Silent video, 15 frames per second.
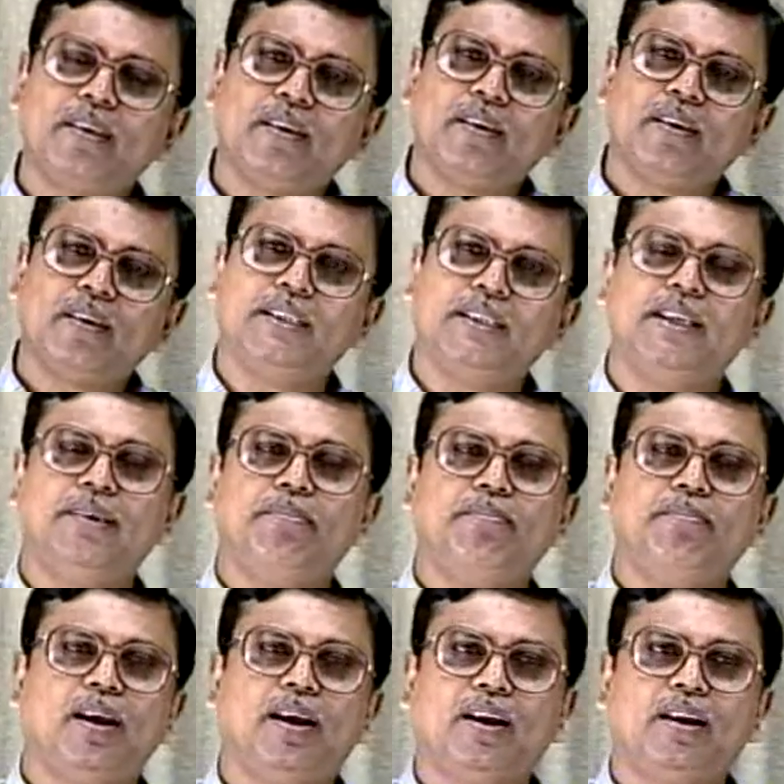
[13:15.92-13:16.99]
uh, the
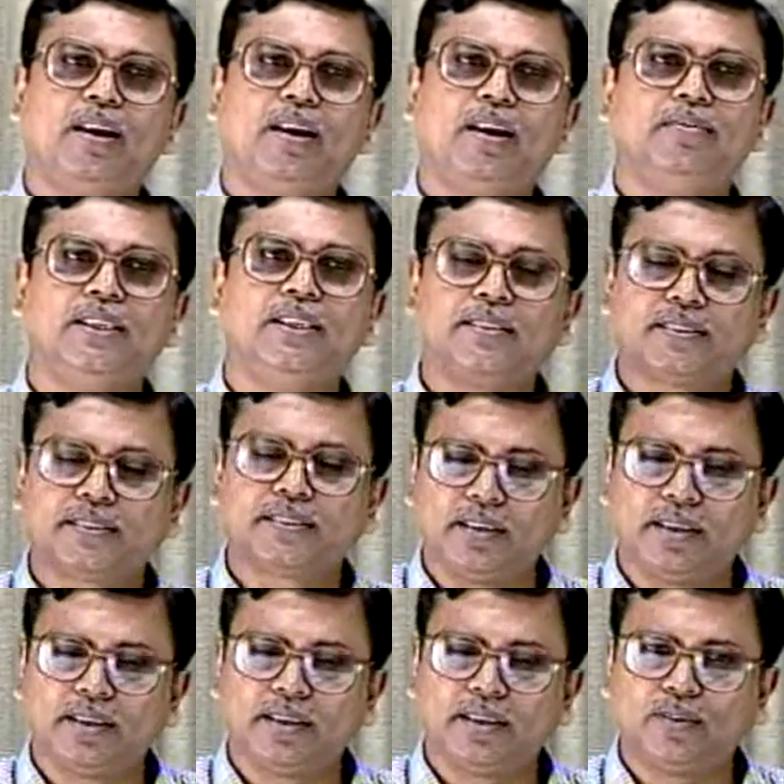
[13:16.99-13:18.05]
uh, these uh,
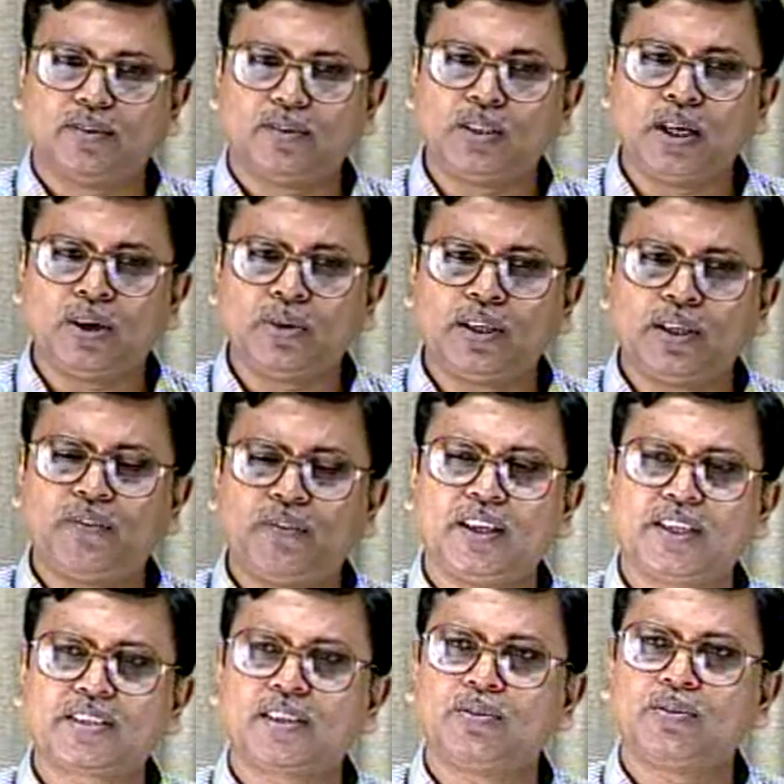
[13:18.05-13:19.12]
without
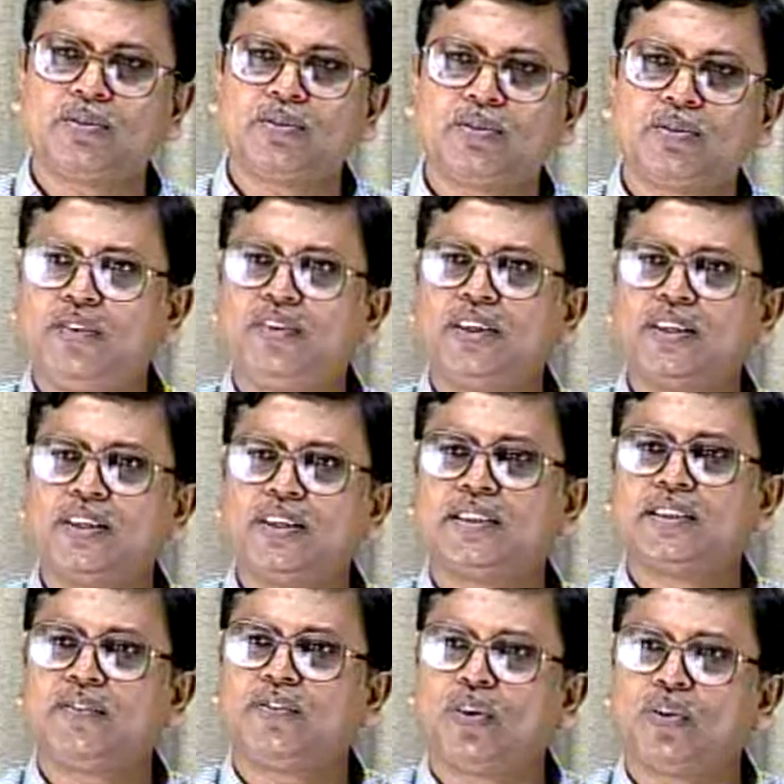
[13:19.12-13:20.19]
deflection, without deviation,
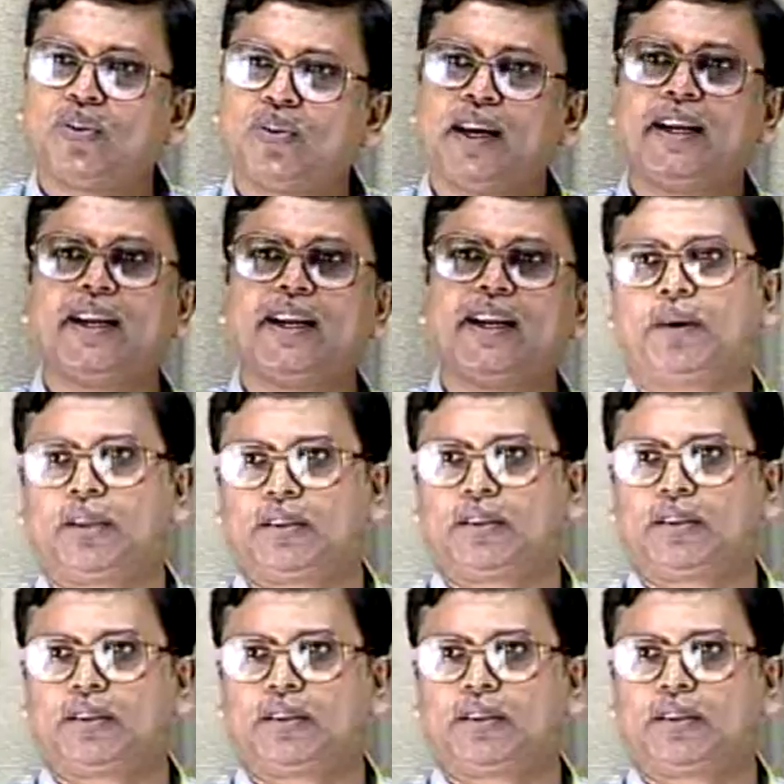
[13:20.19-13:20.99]
they follow direct path.